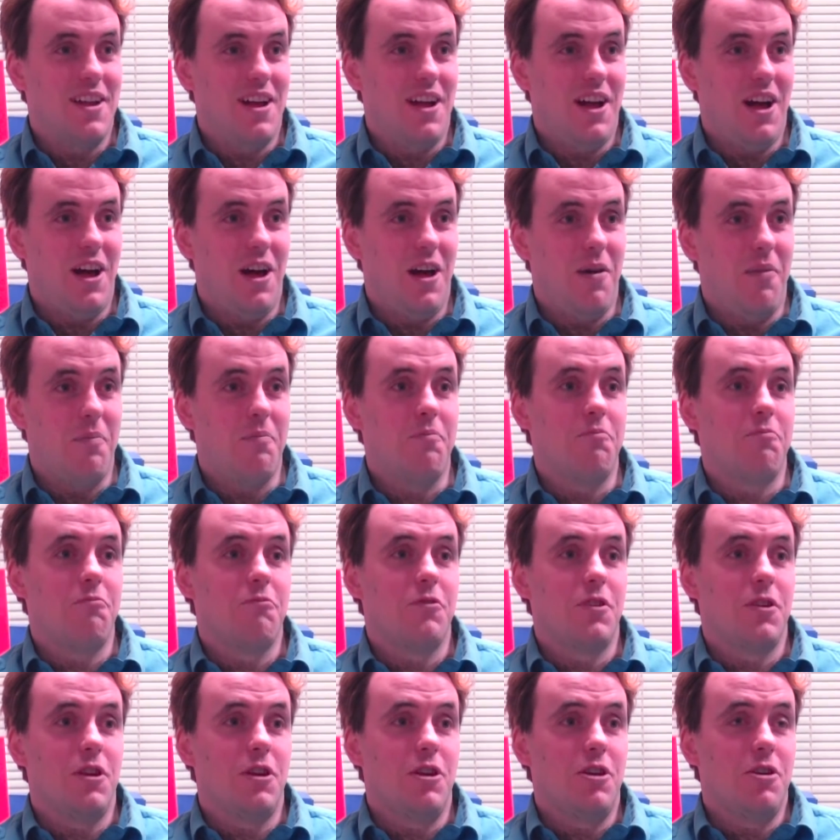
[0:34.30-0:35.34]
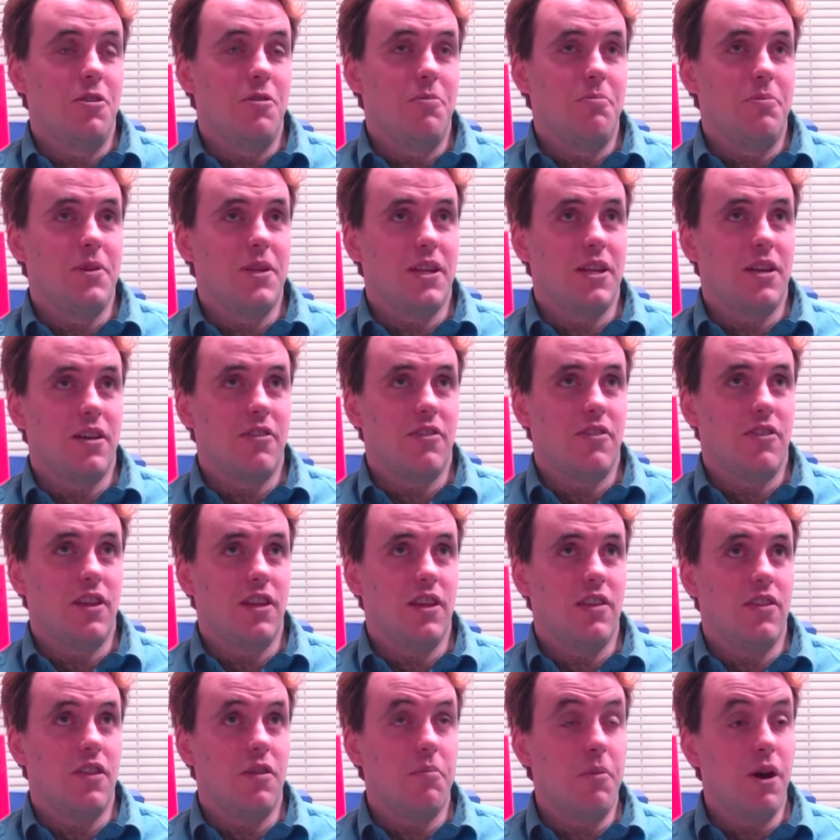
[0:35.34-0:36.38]
um, because
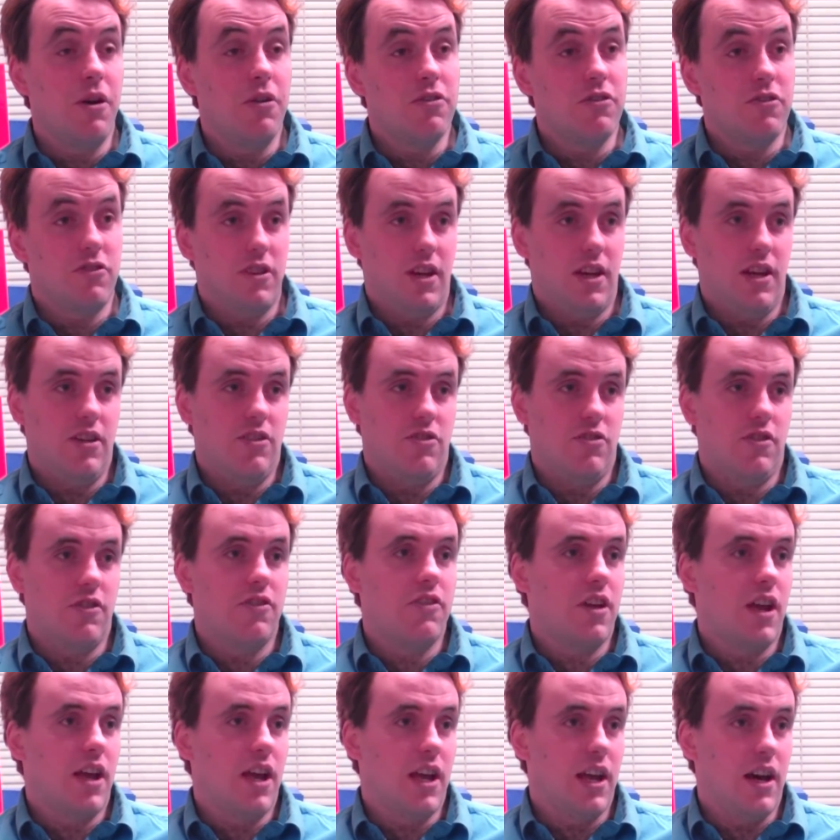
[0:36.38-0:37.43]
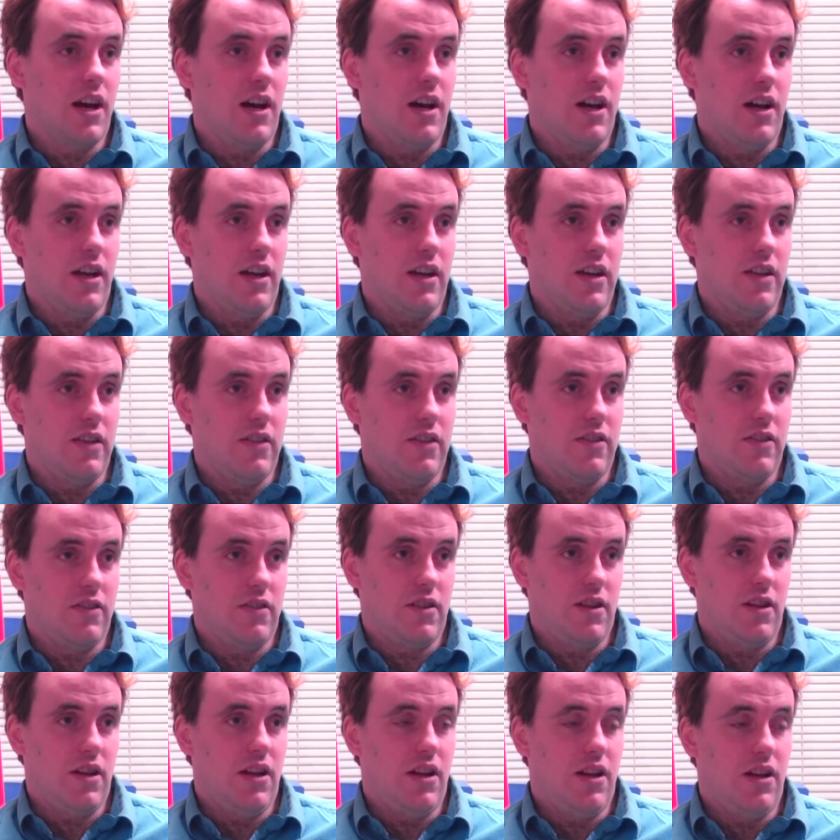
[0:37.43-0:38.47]
the, the most dangerous A Is
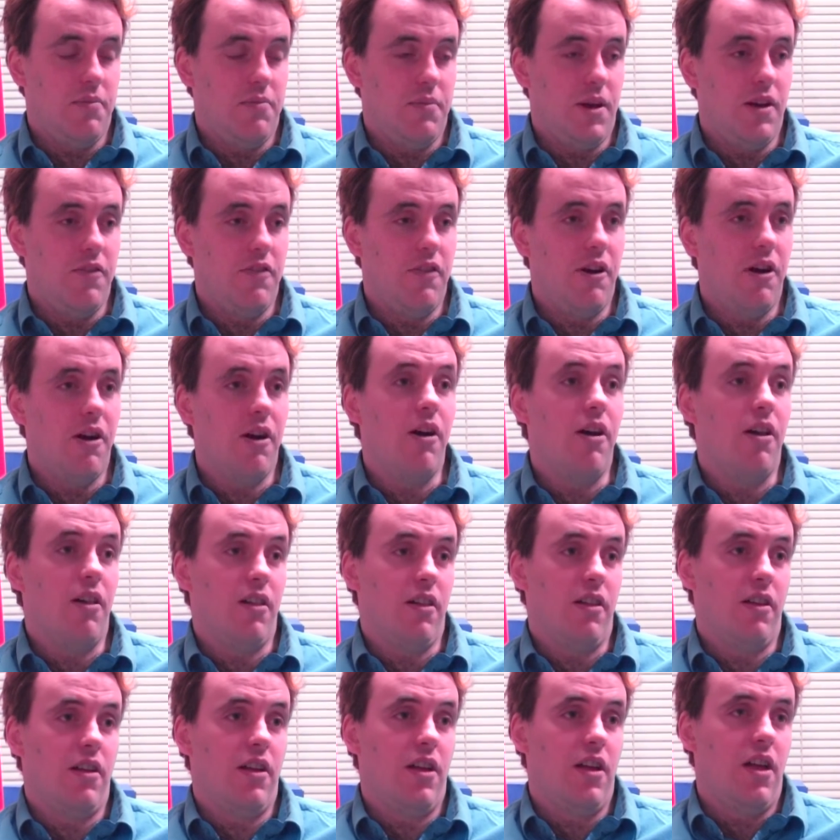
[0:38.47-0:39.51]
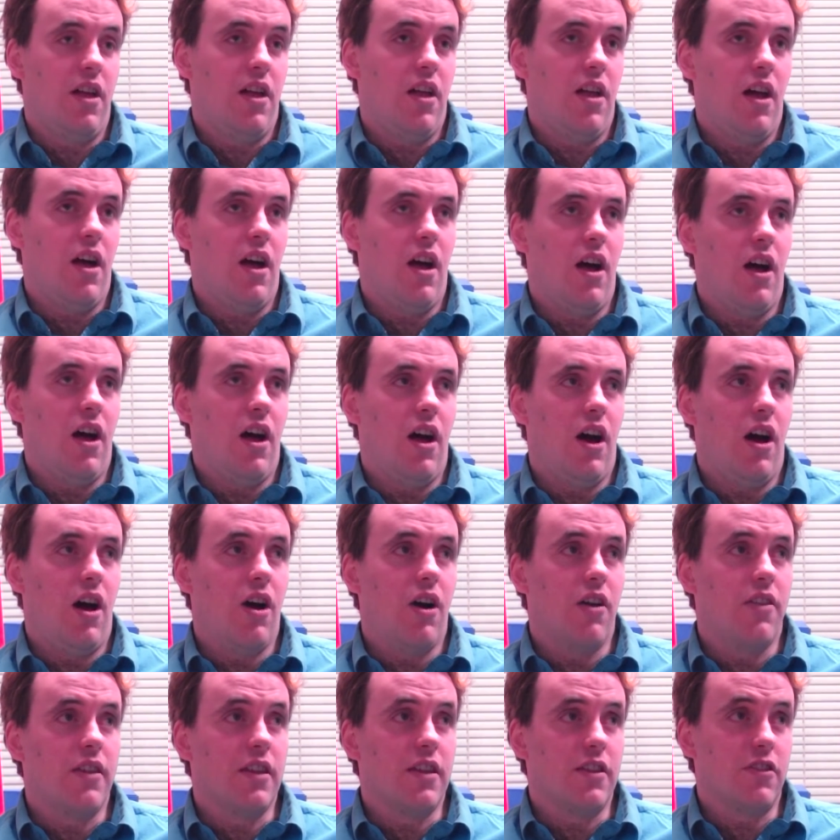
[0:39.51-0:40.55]
um, of all uh,
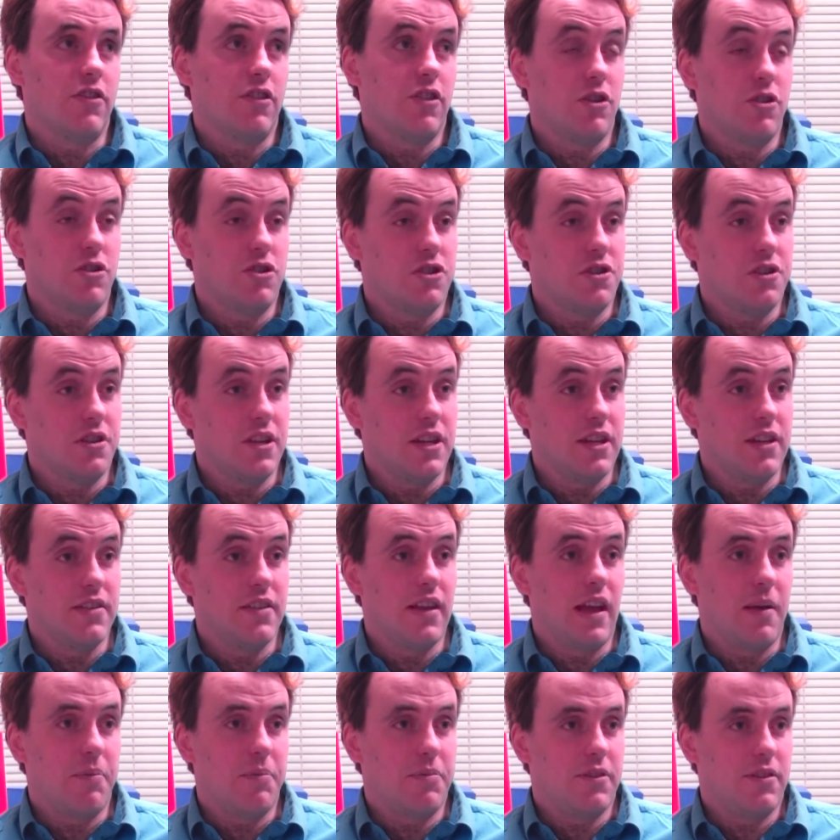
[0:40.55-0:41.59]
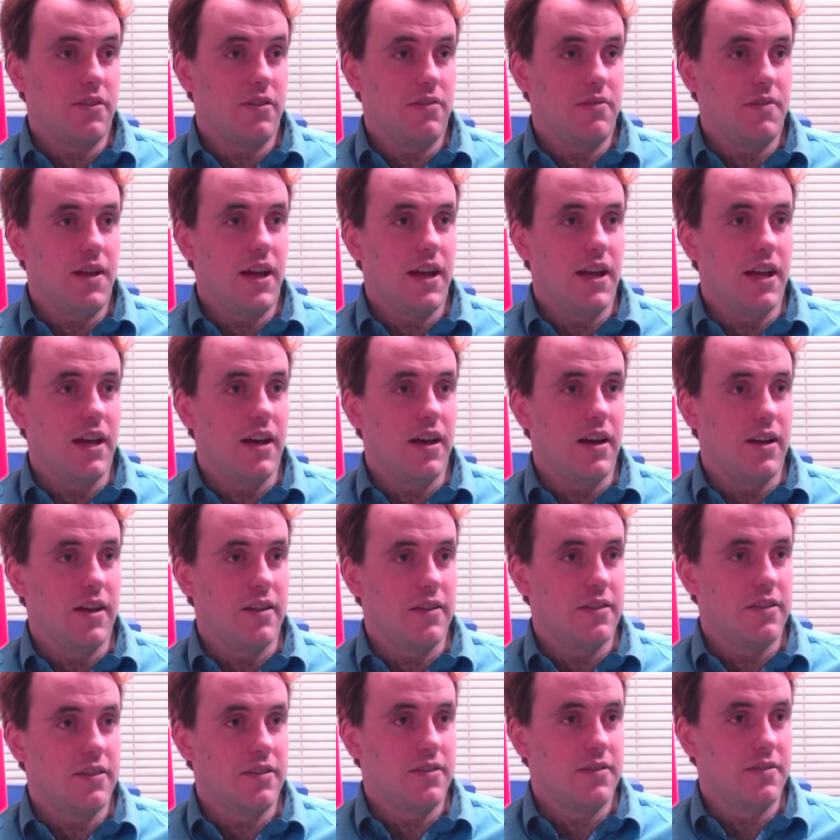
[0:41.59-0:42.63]
are the socially adept A
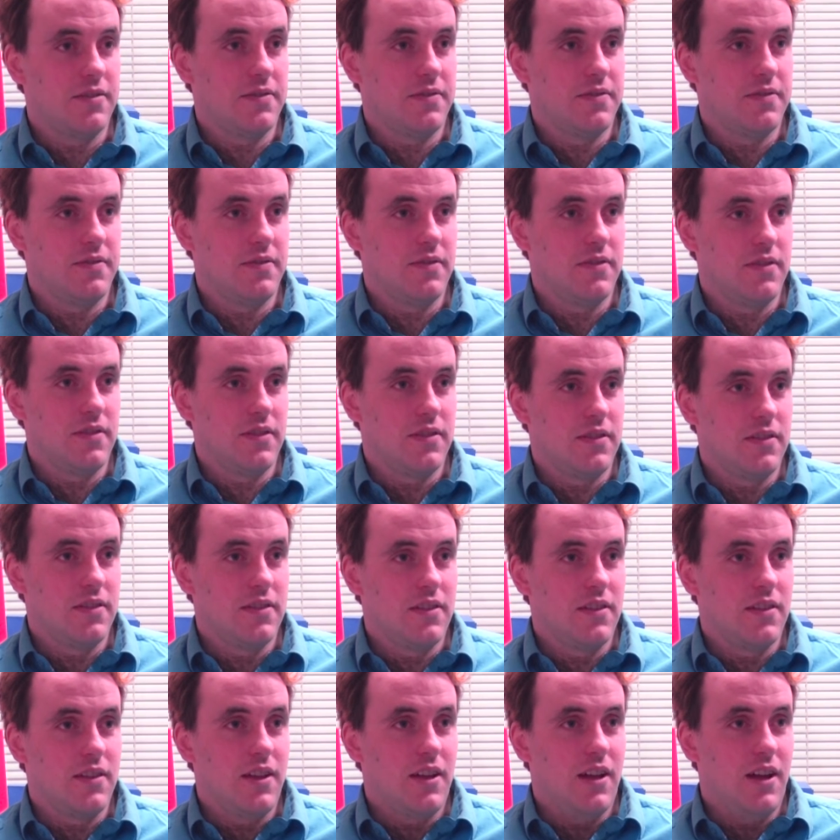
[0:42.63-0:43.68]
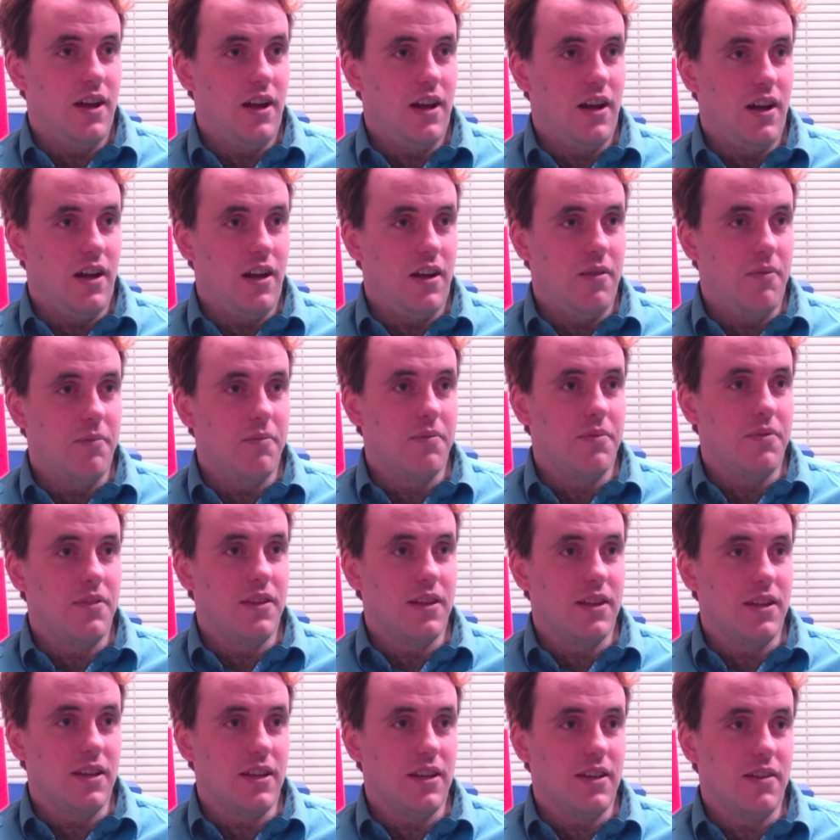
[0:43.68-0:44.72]
Is. Um,
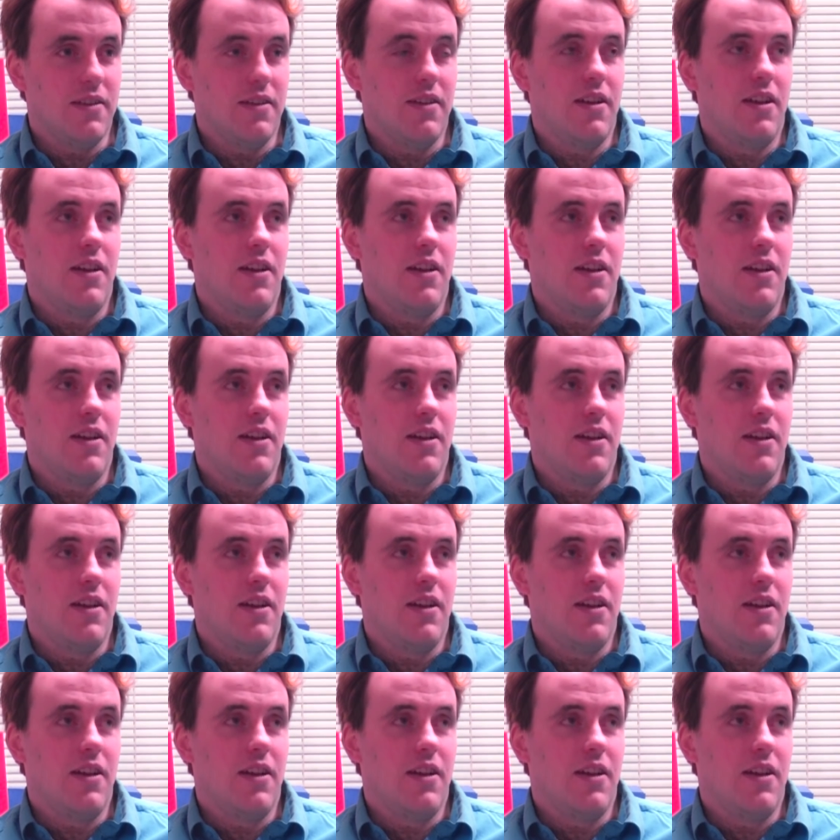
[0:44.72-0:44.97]
the